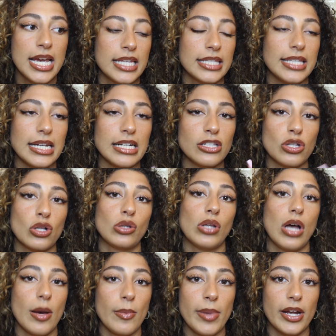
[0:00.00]
that is a
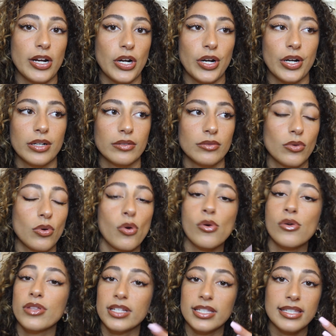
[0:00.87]
lot better
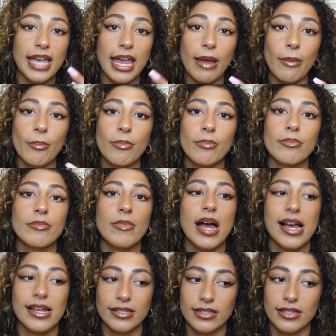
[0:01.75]
or the same
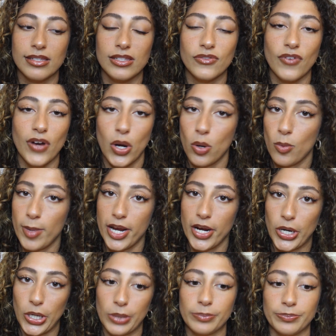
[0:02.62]
as this freckle maker.